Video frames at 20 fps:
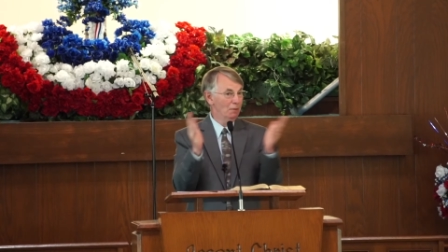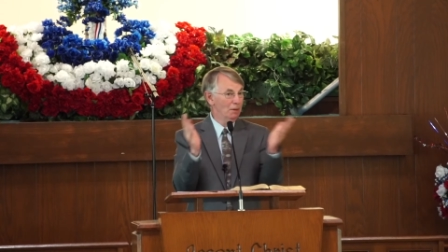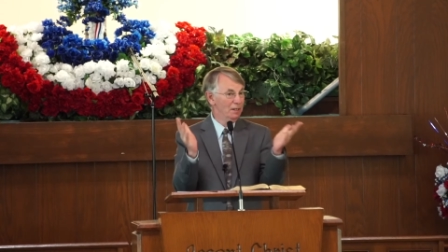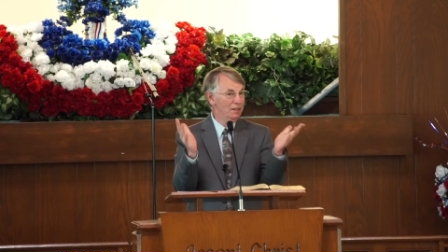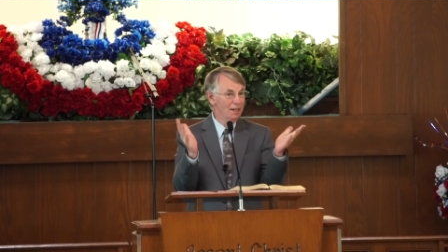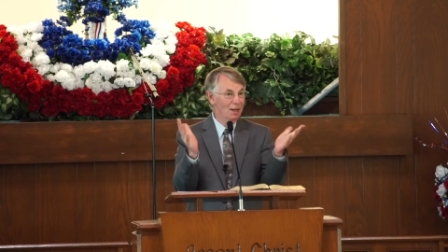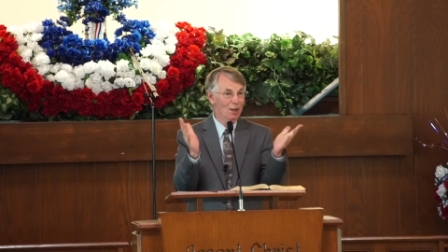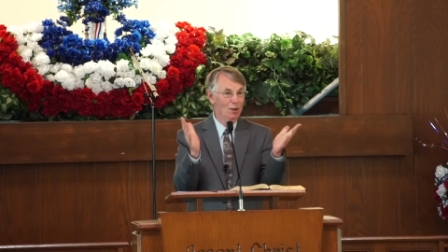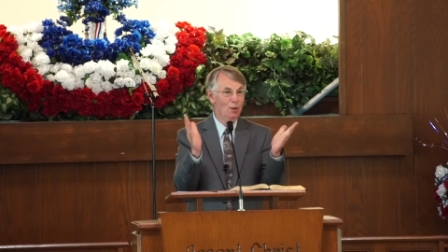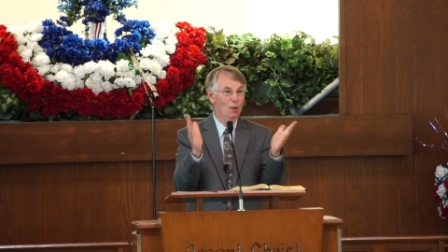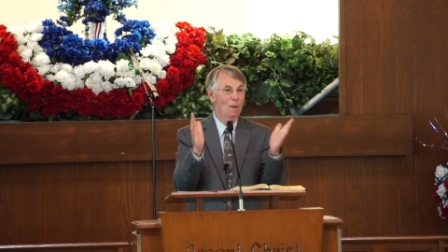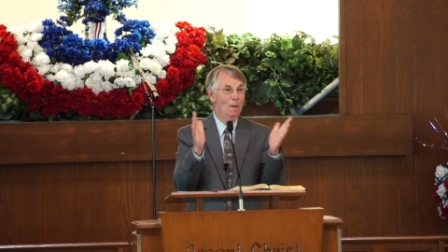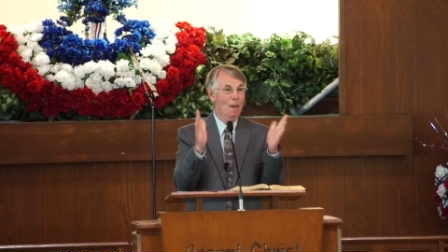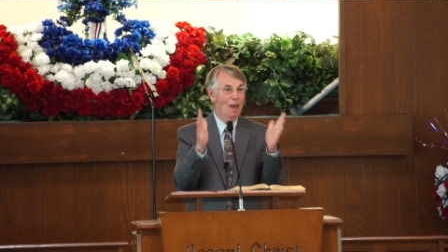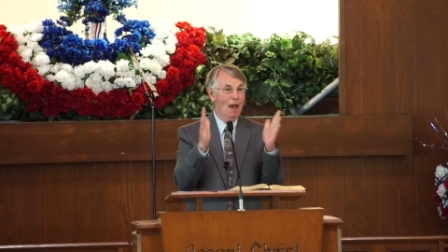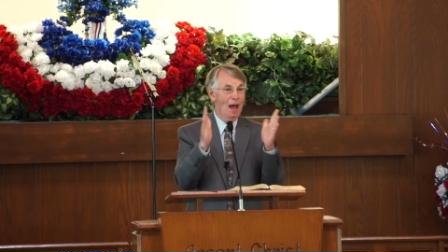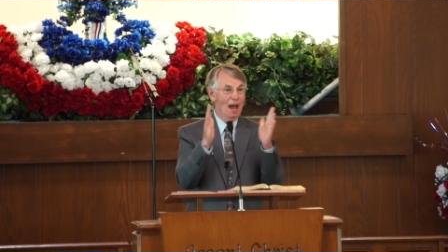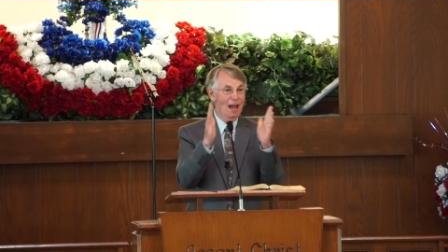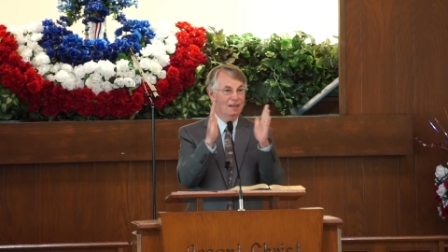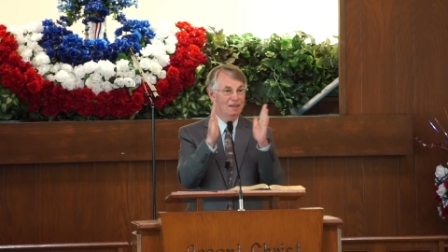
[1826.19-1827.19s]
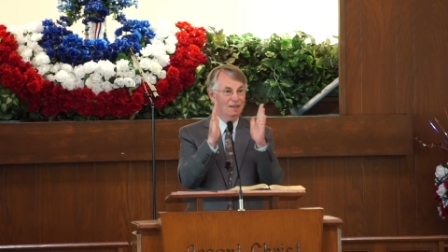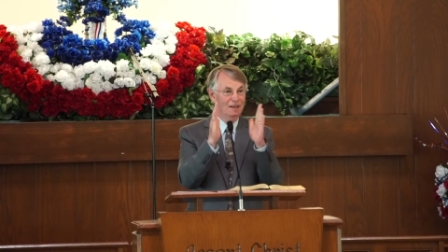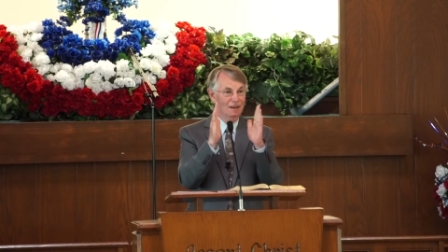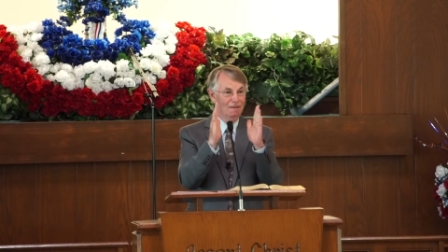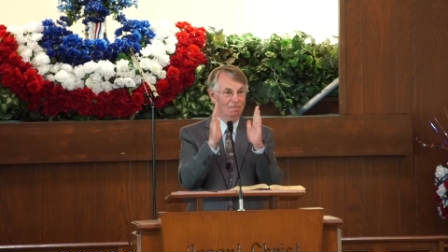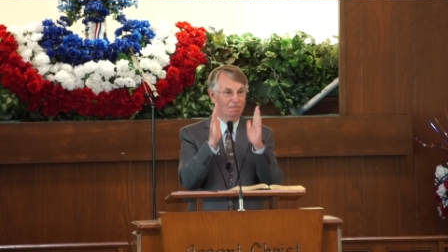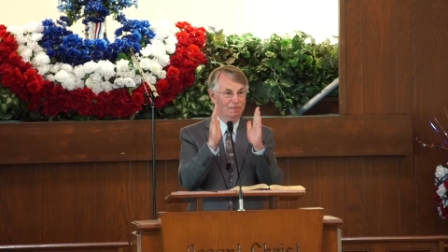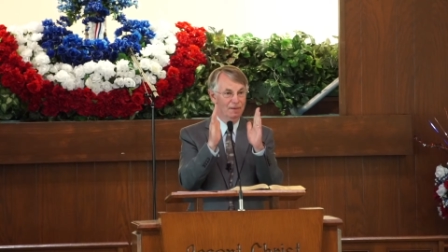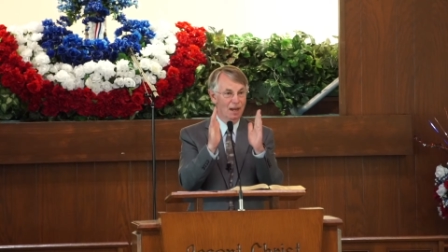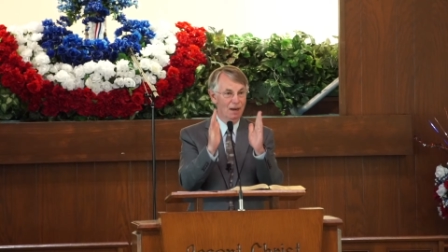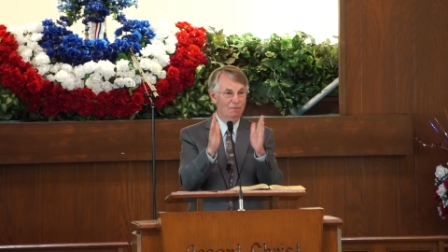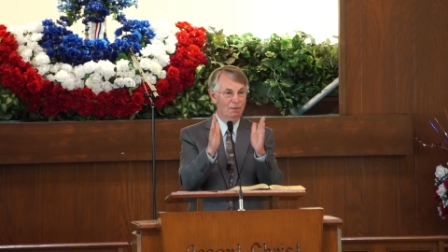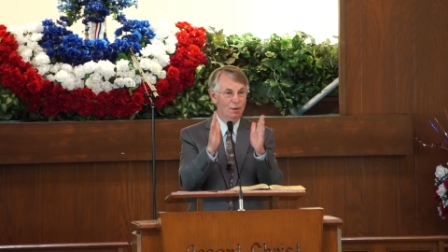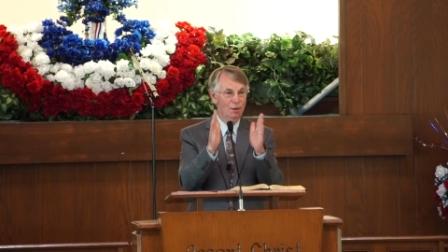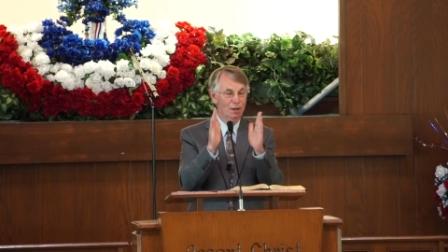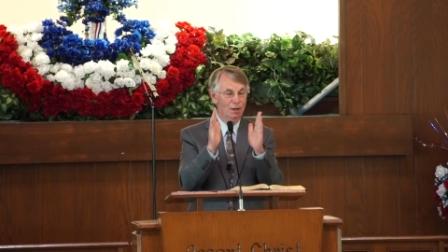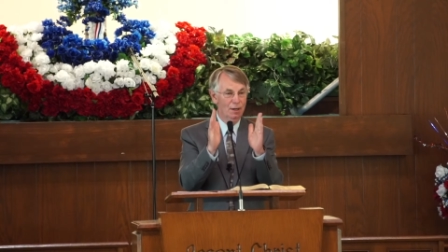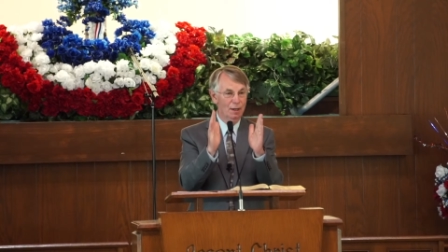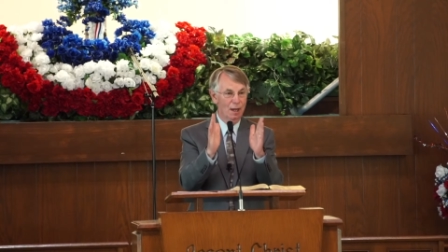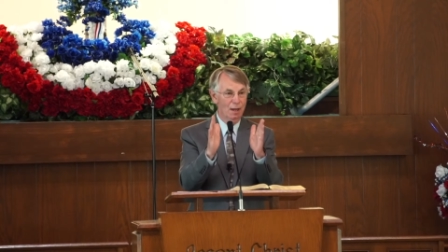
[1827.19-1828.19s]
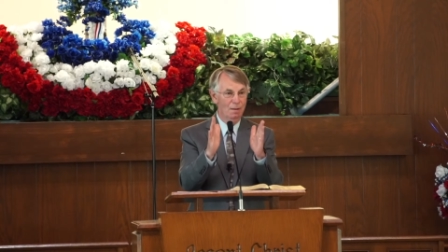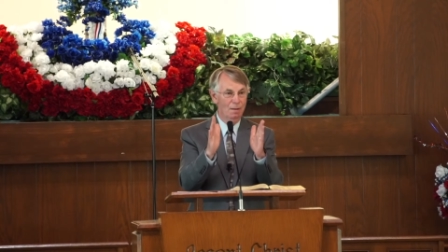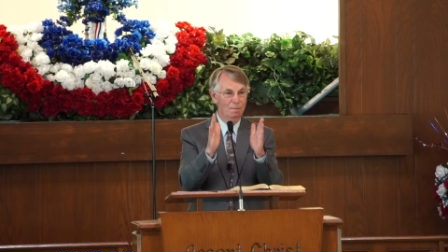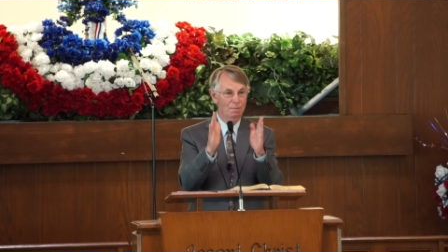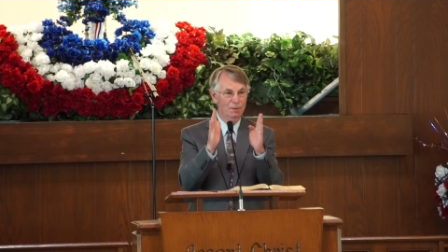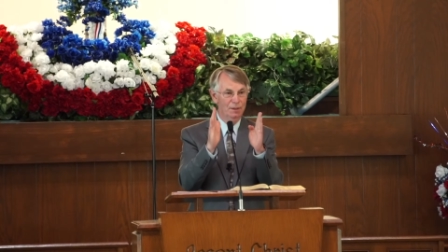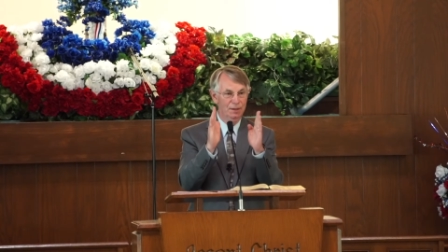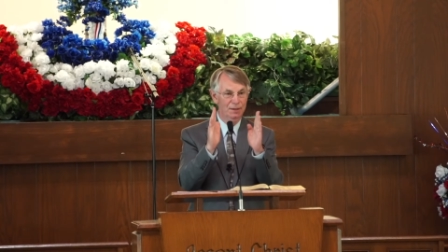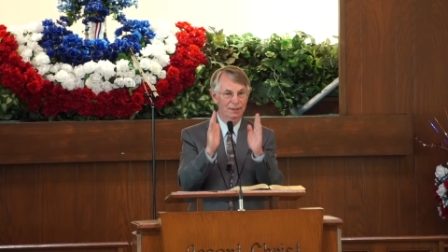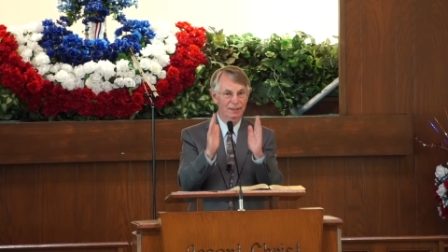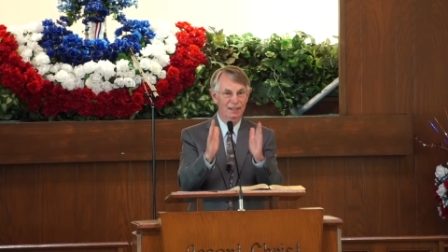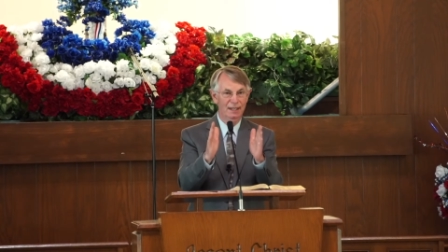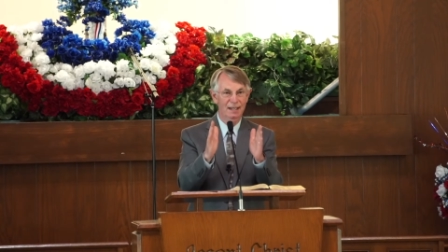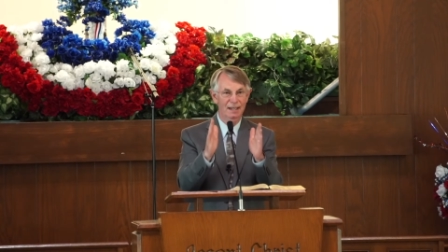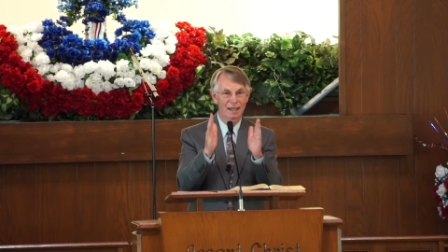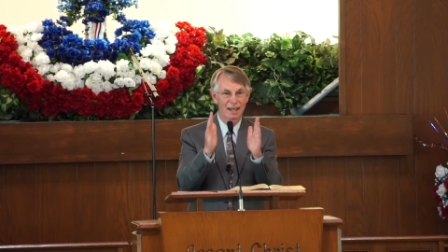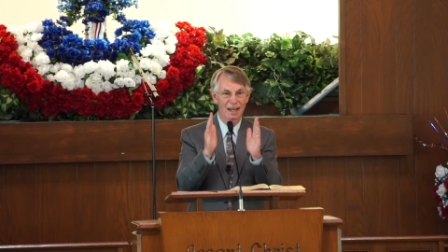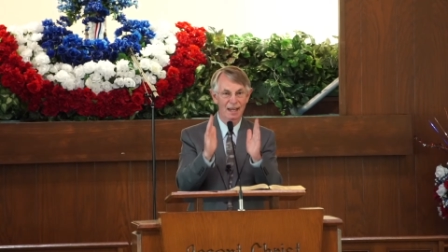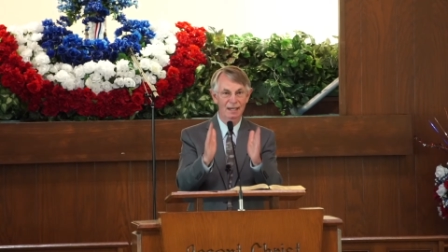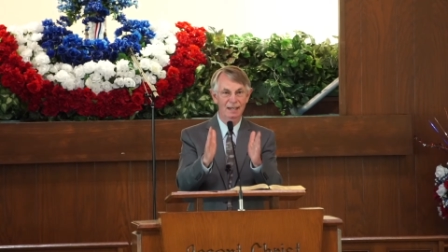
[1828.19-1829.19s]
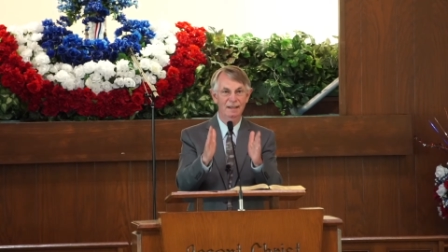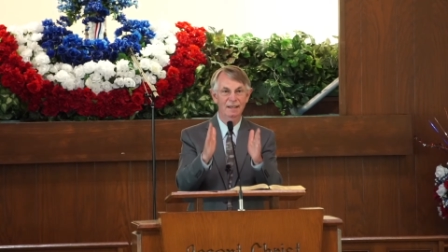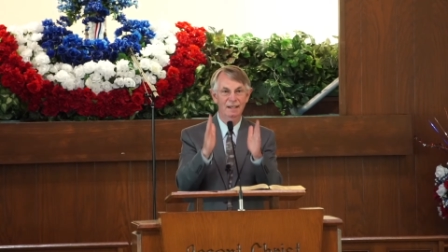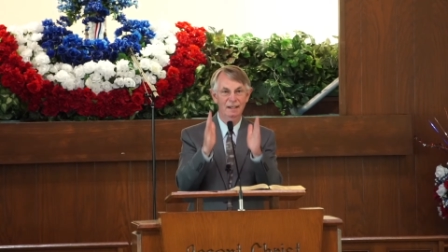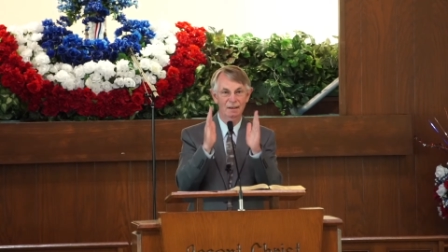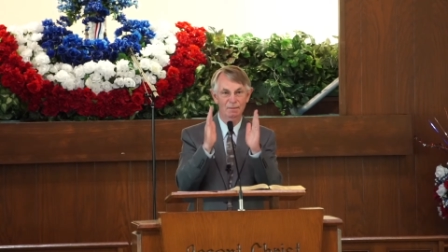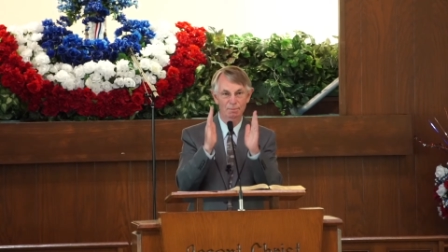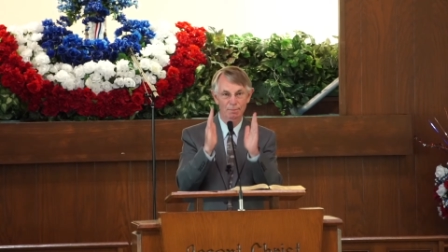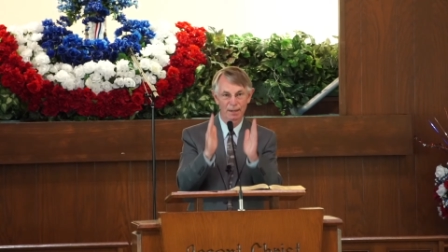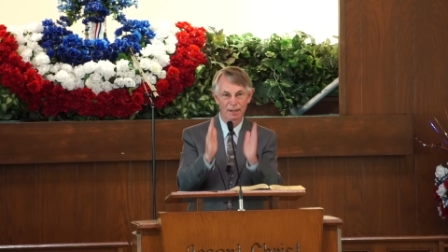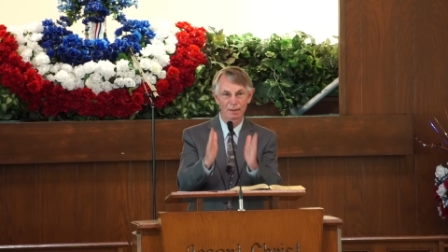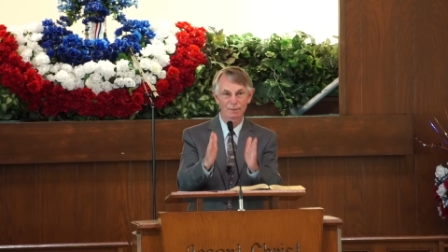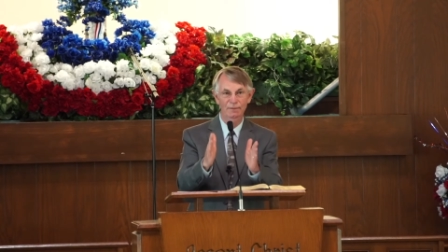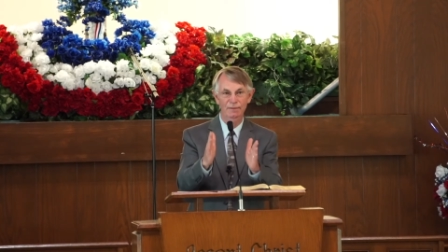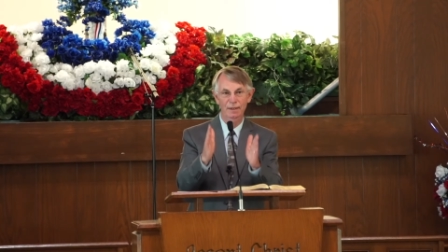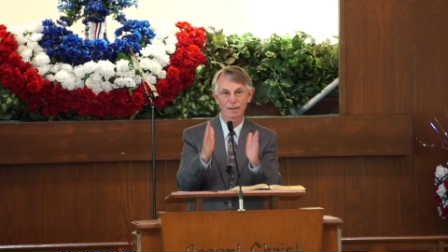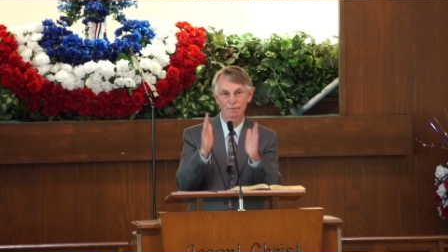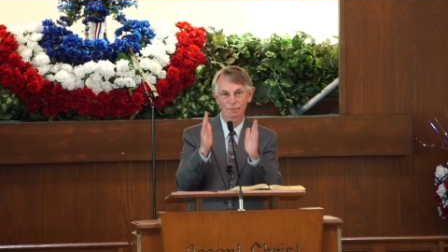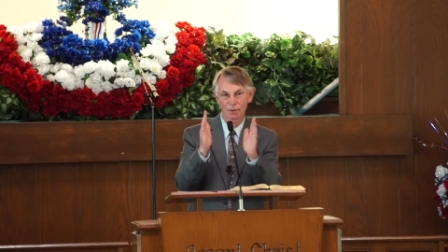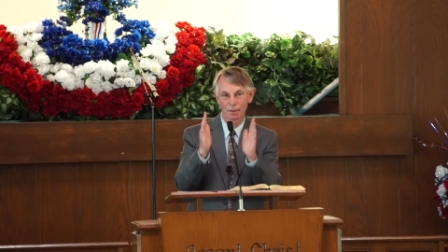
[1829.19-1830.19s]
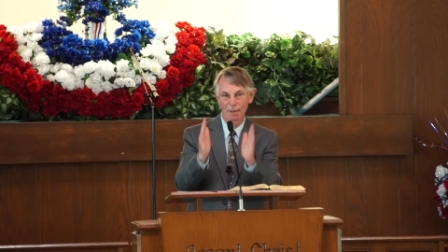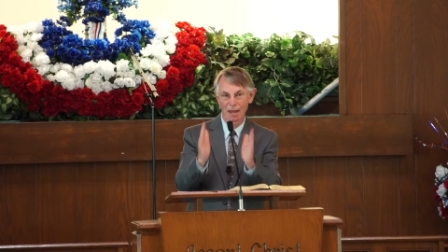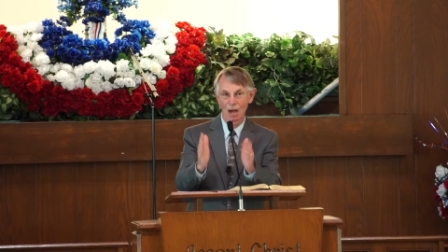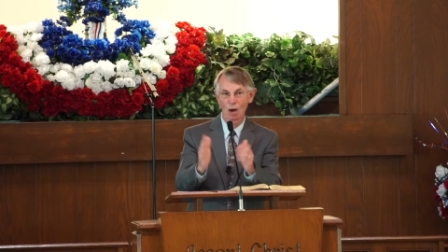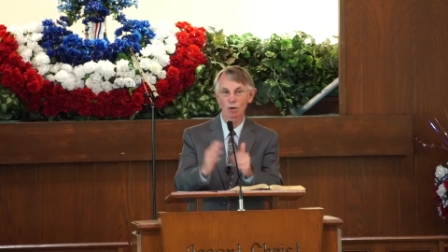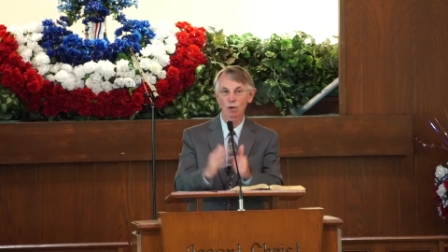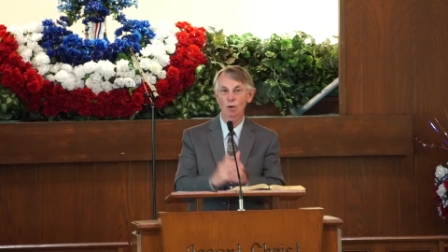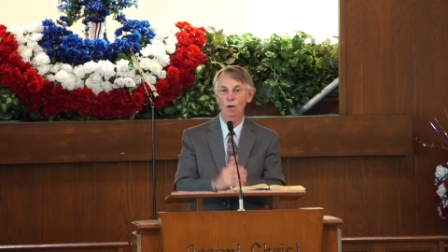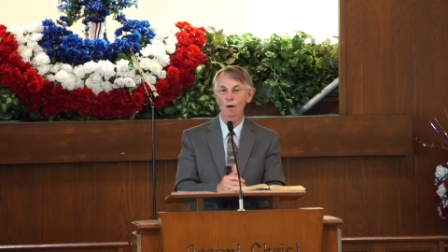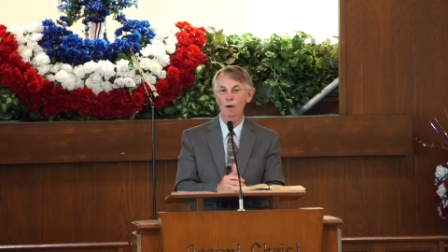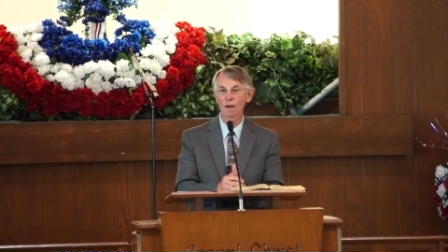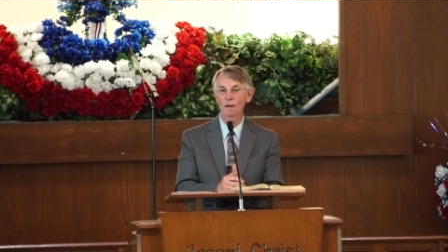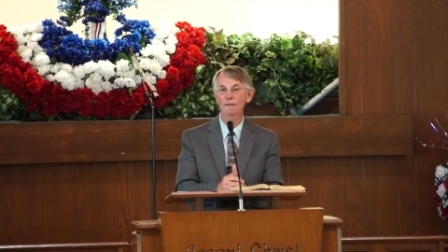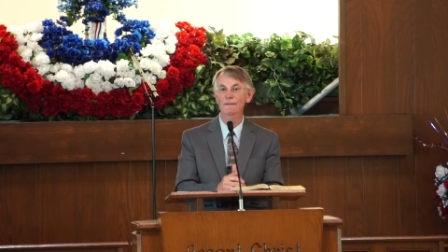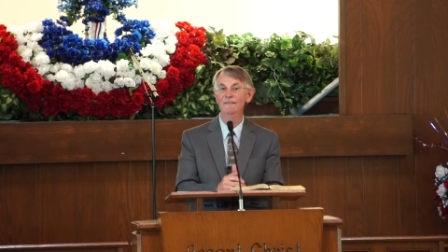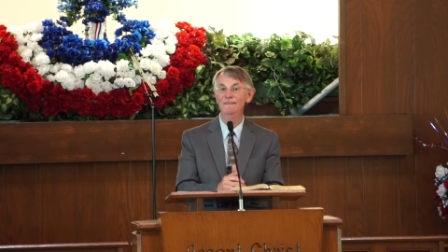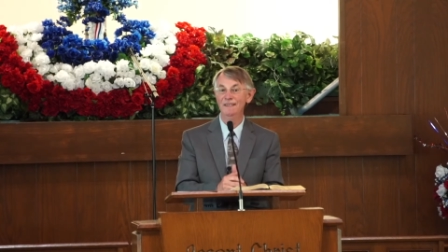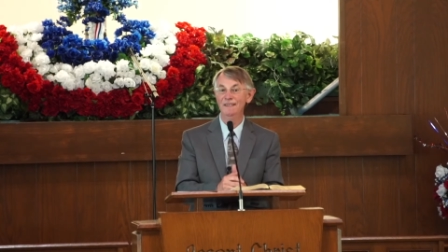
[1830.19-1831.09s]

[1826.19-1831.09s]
want to tell you, I've never come to see anything of benefit from alcohol.